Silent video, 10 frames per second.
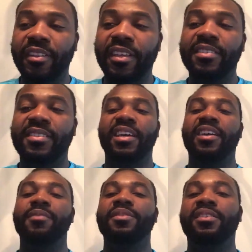thing
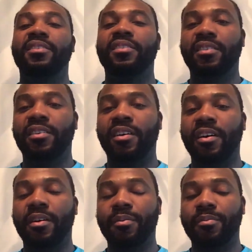scare me.
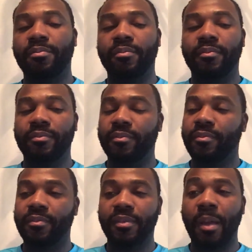
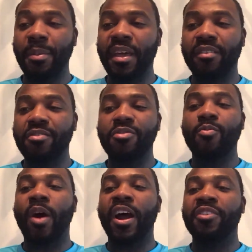I mean I don't know
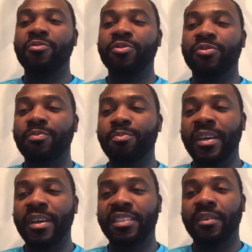why you would
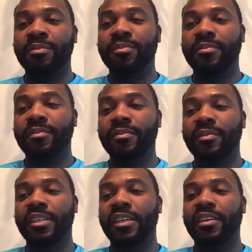mess up
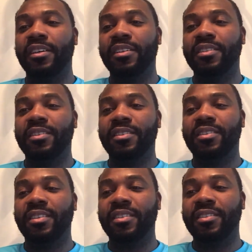
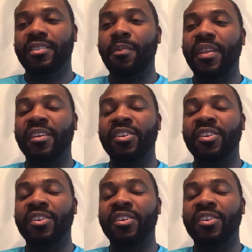something